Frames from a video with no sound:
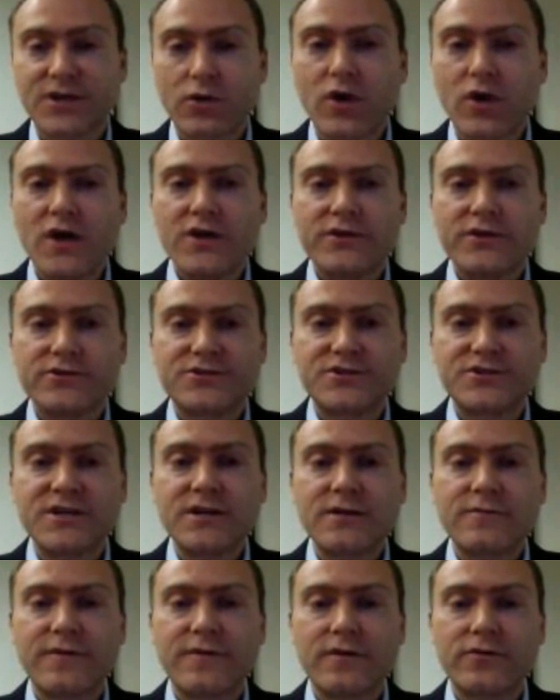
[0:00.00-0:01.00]
So you're
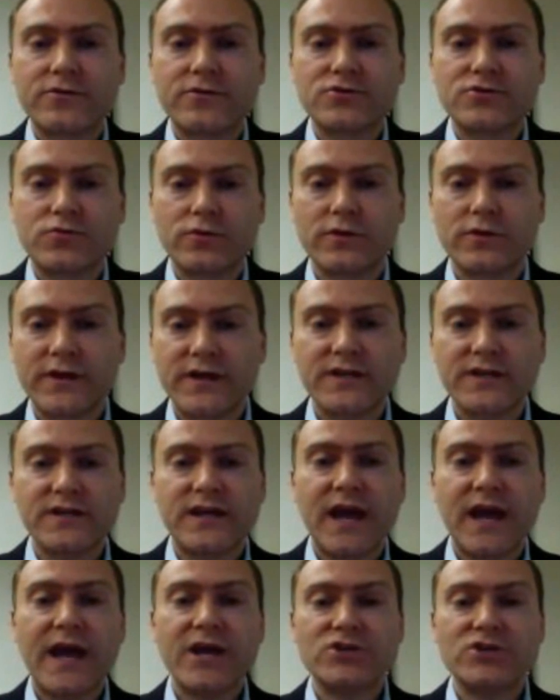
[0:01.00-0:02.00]
seeing voters really
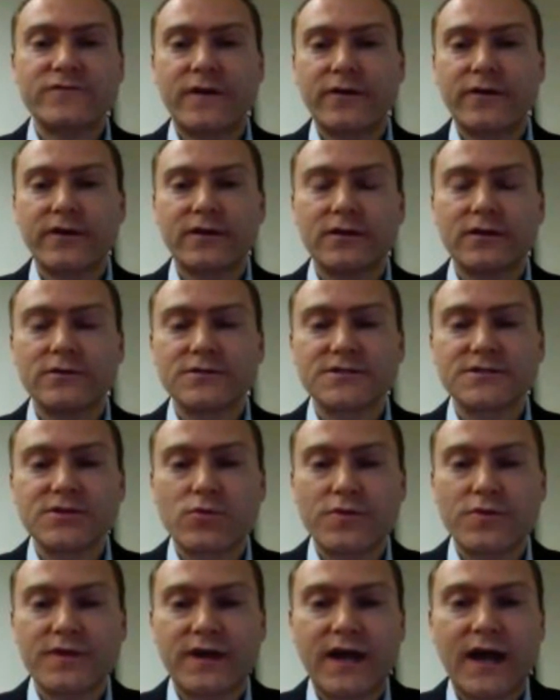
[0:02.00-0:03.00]
engage very
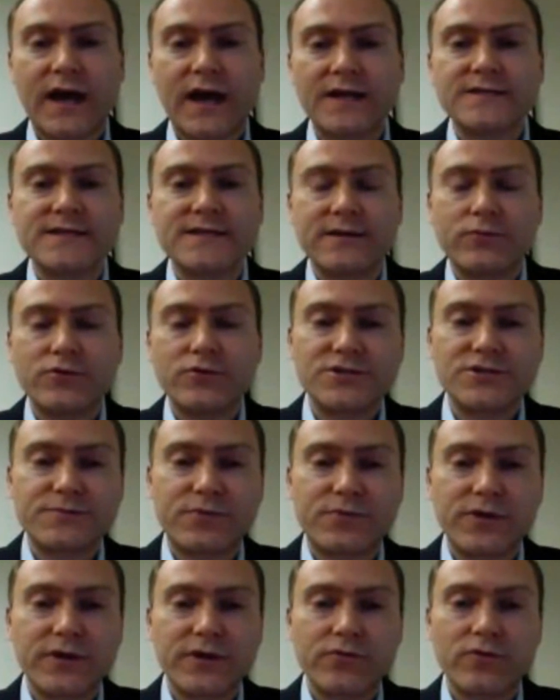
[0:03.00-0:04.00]
closely with the content, which
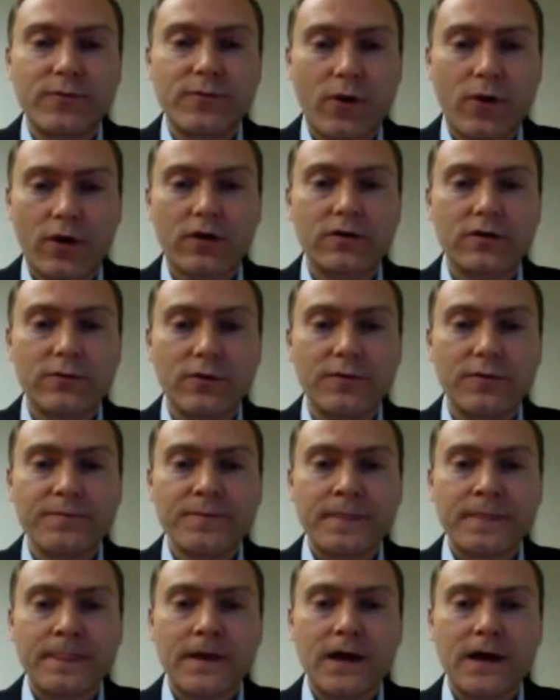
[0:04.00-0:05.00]
is pretty remarkable,